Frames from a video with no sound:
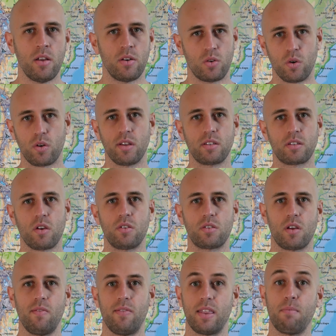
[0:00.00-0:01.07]
Dawkins goes
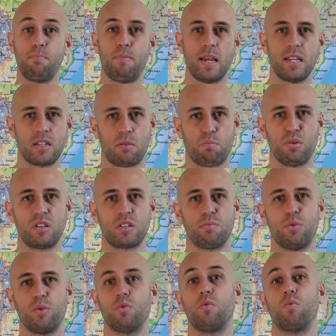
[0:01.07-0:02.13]
over the basic principle.